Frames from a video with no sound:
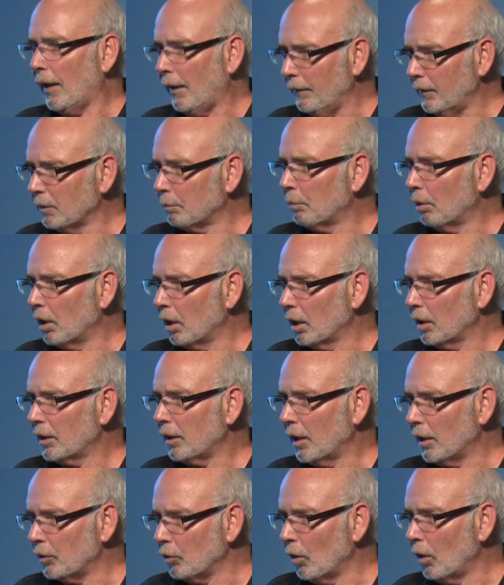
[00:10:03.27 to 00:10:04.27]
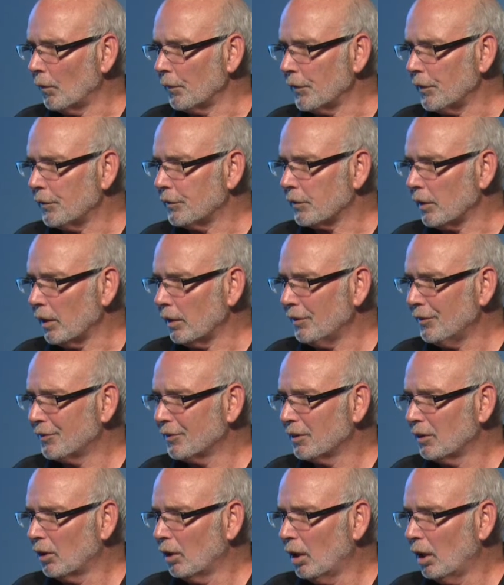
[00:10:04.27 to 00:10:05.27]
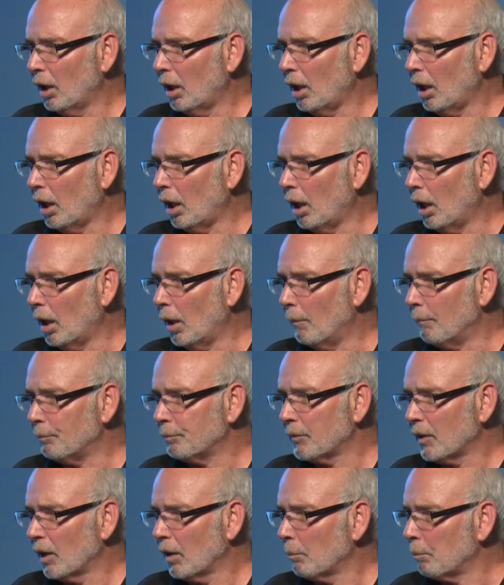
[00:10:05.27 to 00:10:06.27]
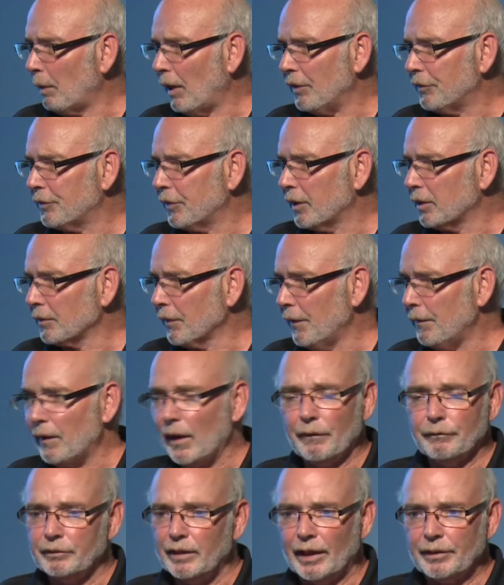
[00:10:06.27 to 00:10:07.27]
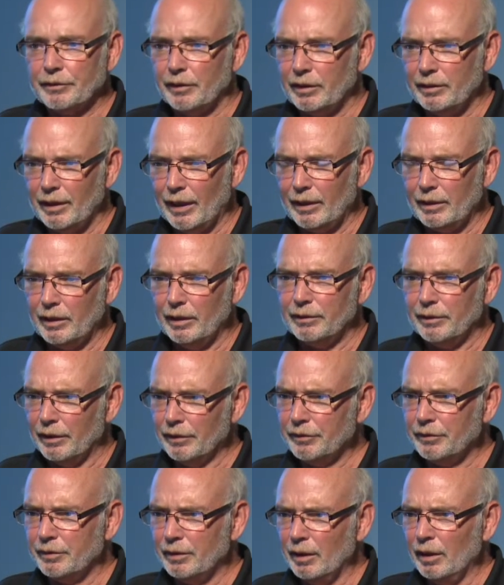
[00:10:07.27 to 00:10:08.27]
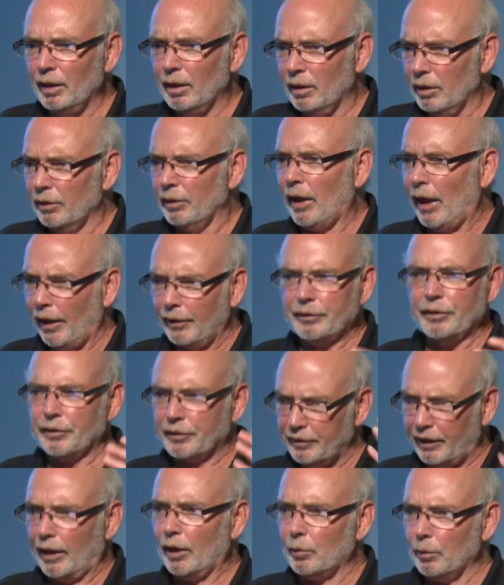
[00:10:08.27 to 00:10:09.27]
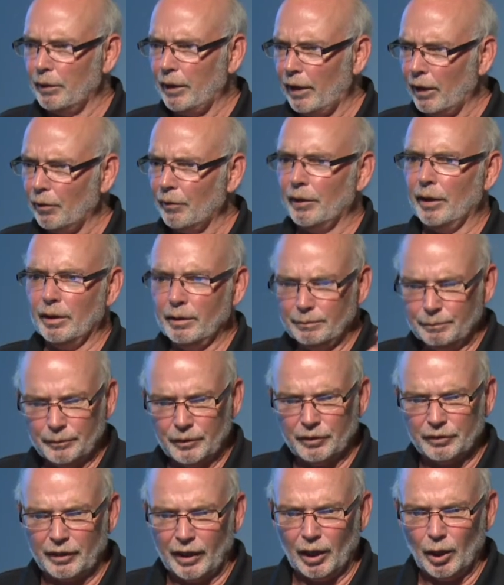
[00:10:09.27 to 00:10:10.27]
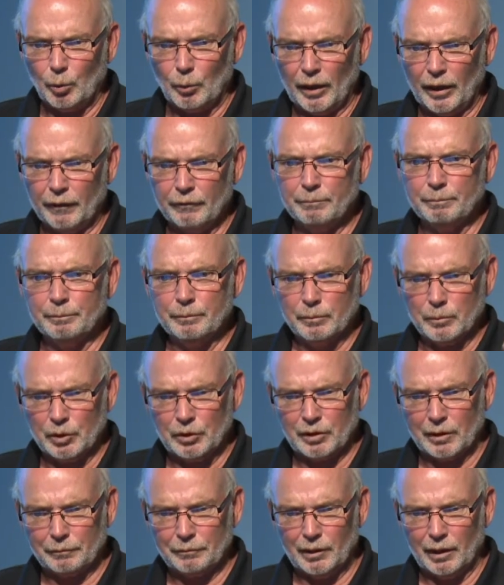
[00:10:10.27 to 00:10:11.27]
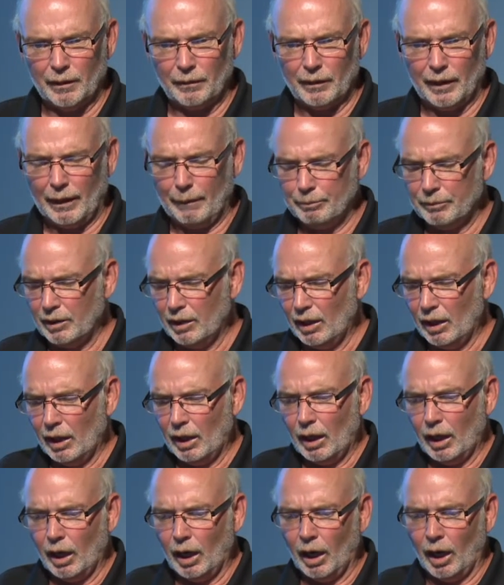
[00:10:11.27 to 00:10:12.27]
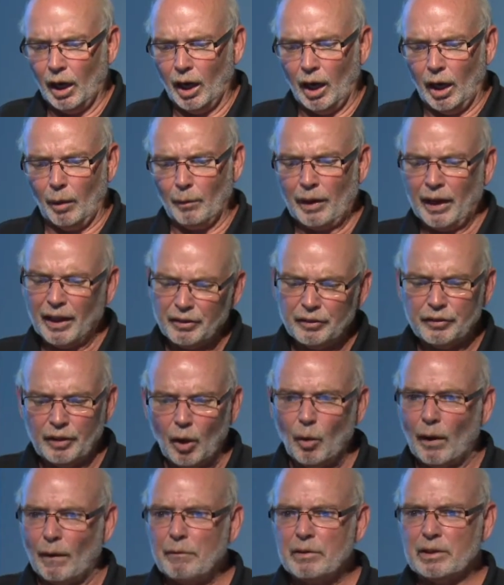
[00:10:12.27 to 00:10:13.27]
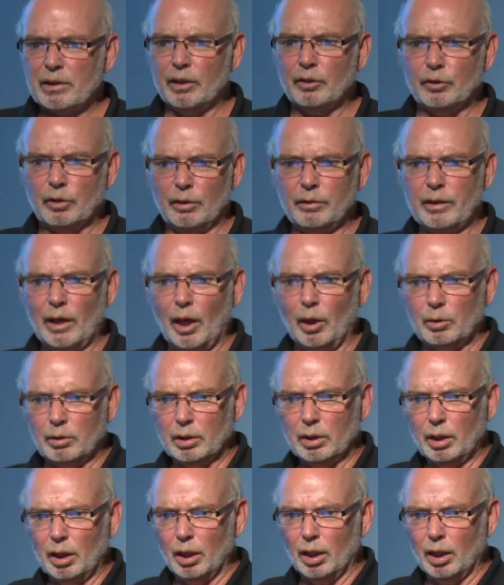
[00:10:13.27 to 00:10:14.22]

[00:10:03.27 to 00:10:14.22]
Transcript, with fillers: and the park in all these things. Basically, they've designated this as a sacred area, stay away, stuff like that. And so everything turned out